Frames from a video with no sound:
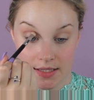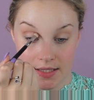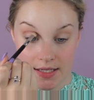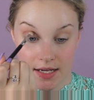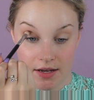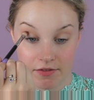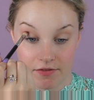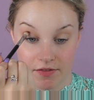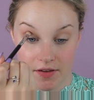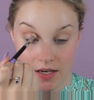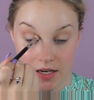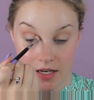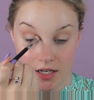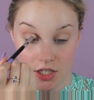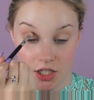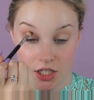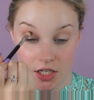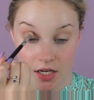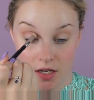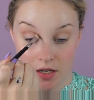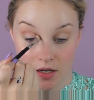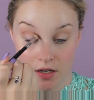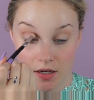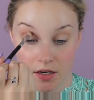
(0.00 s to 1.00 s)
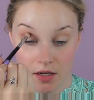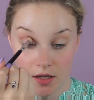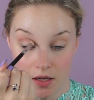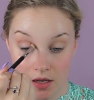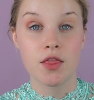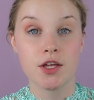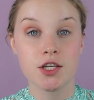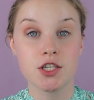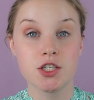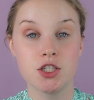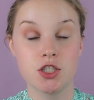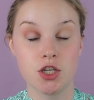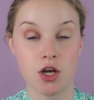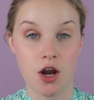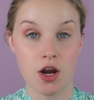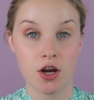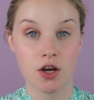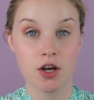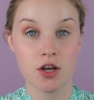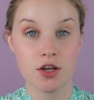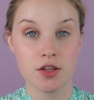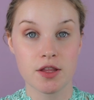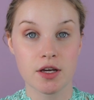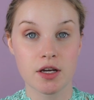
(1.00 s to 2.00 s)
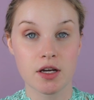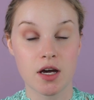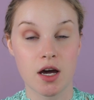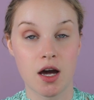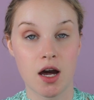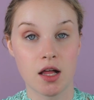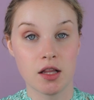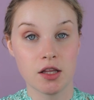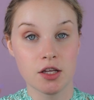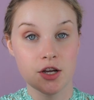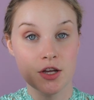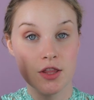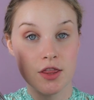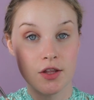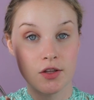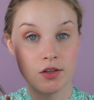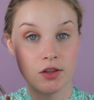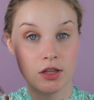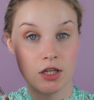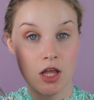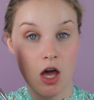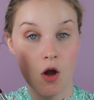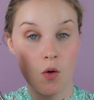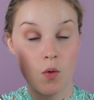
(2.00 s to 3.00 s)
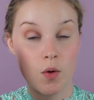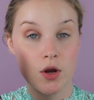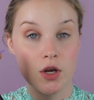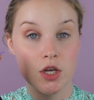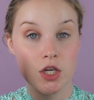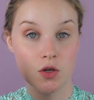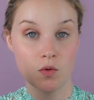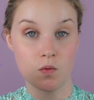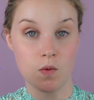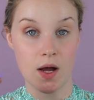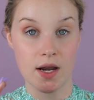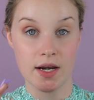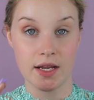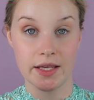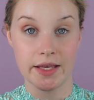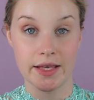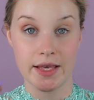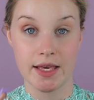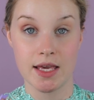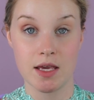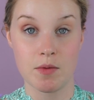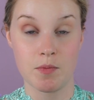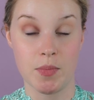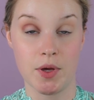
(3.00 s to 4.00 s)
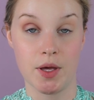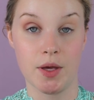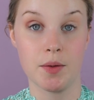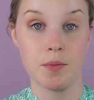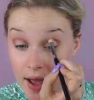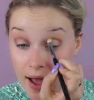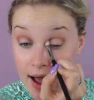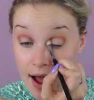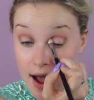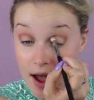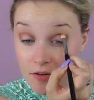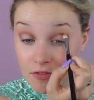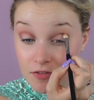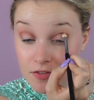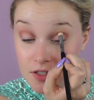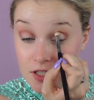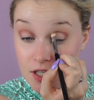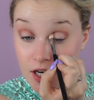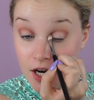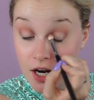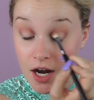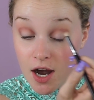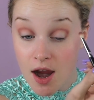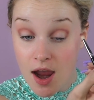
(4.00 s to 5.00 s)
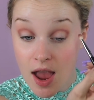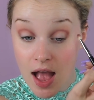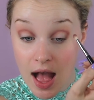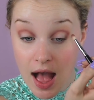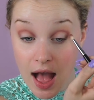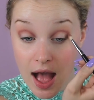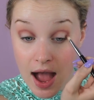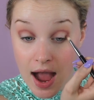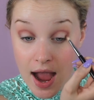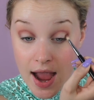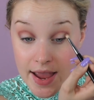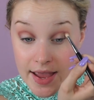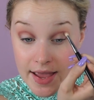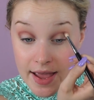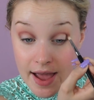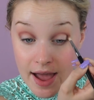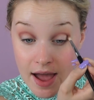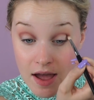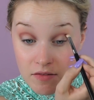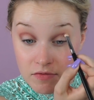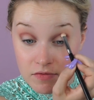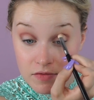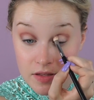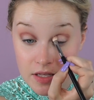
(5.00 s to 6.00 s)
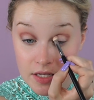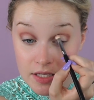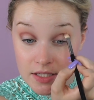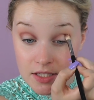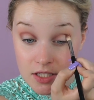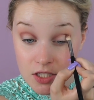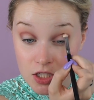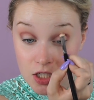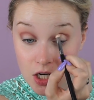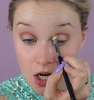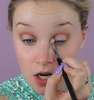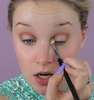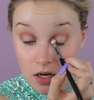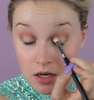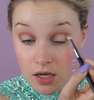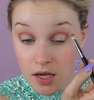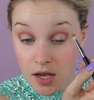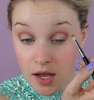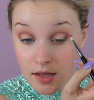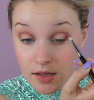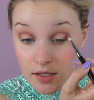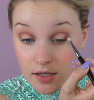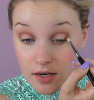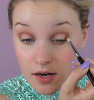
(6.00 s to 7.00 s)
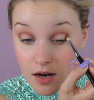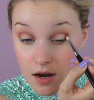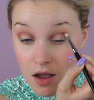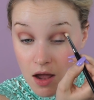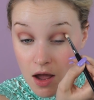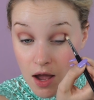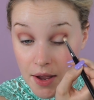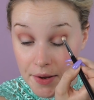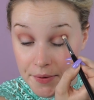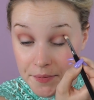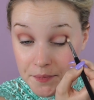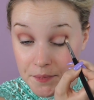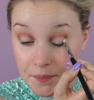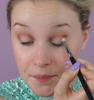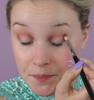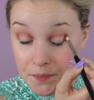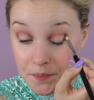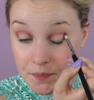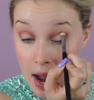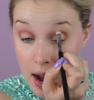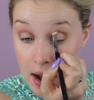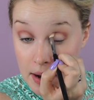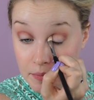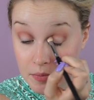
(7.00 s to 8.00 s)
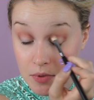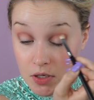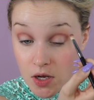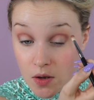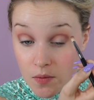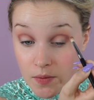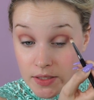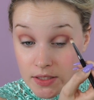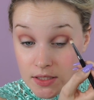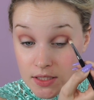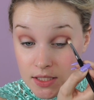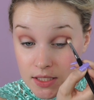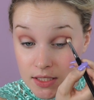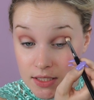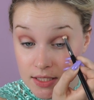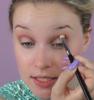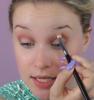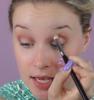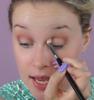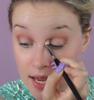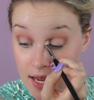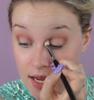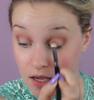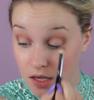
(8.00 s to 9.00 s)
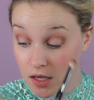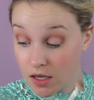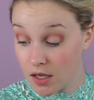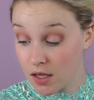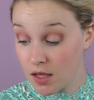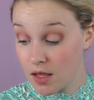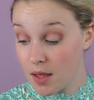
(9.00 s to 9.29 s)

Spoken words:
definition. The darker the color, the lower you want to keep it. After I have this dark color on, I'm going to take